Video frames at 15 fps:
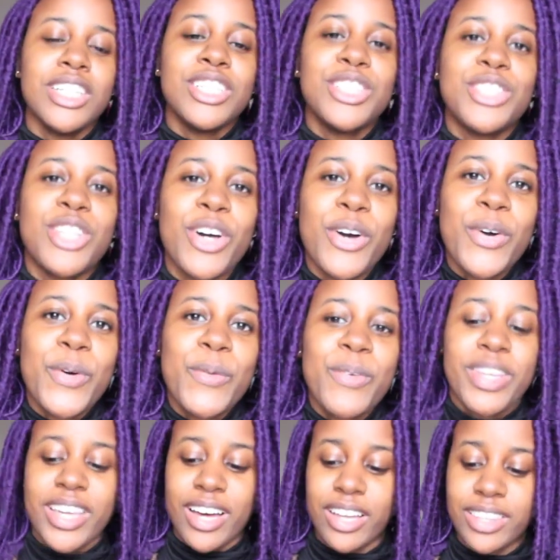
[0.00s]
so
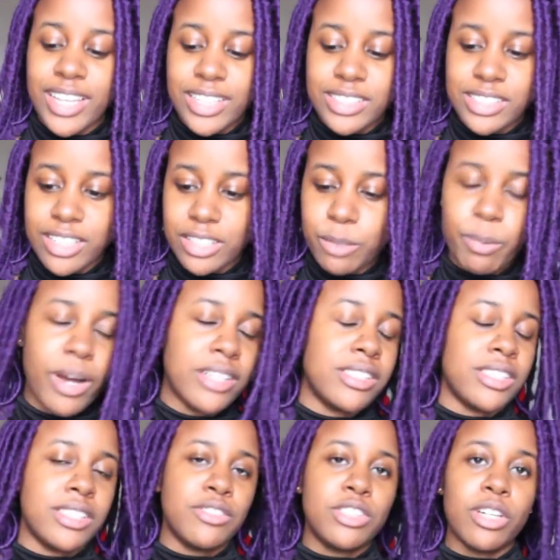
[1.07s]
yeah that's another
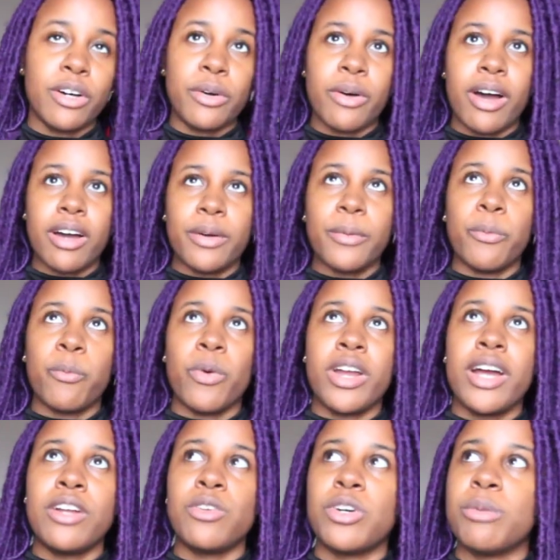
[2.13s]
positive so what
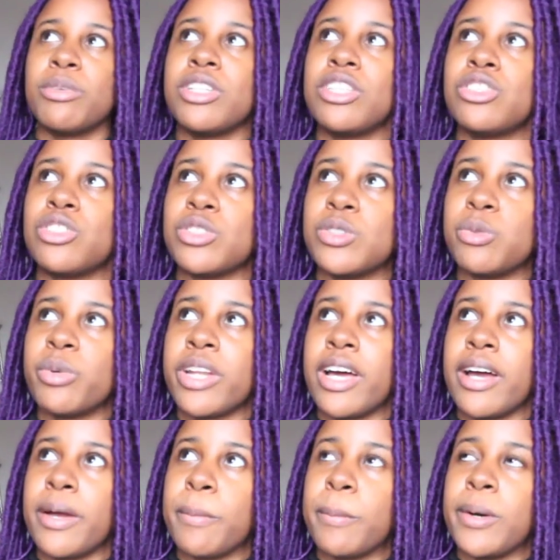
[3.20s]
I normally do when
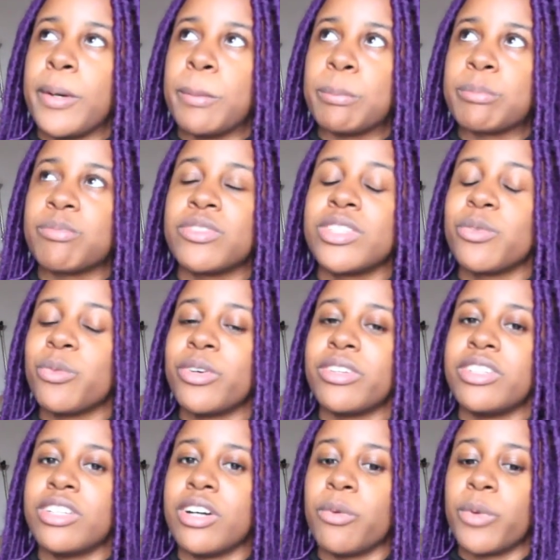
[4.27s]
I'm um,
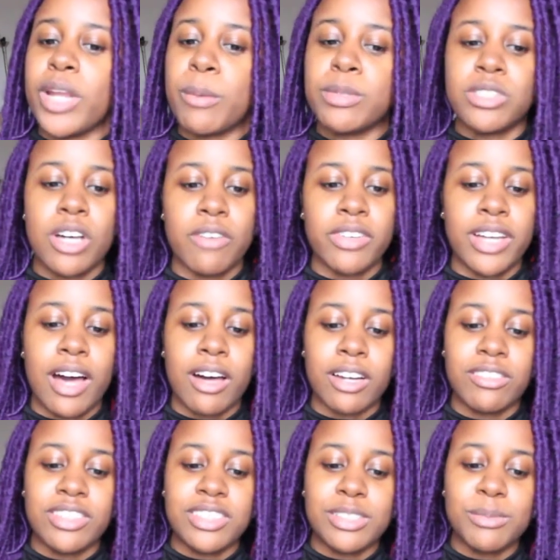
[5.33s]
when you know when I'm solving
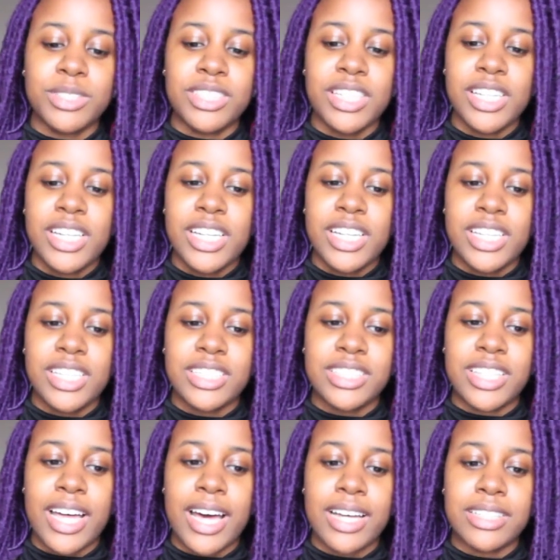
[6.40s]
algorithms
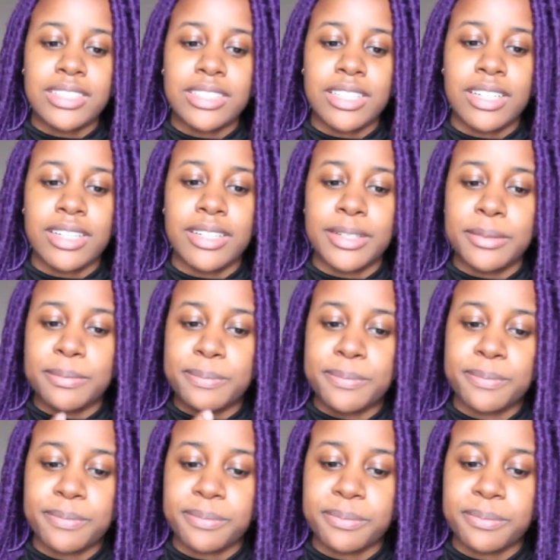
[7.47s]
is that um,